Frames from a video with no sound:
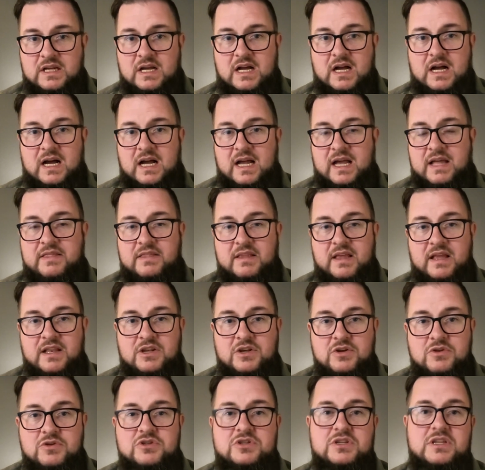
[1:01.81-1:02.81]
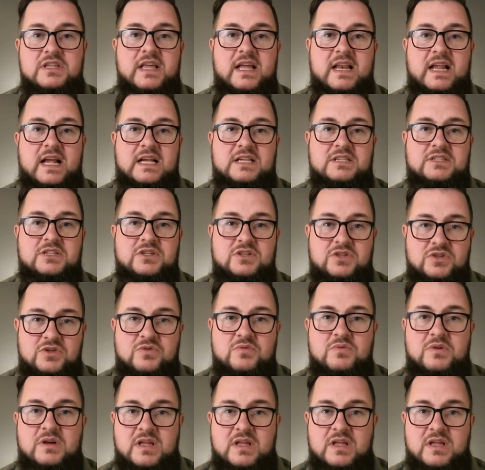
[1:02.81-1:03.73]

and usually that has to do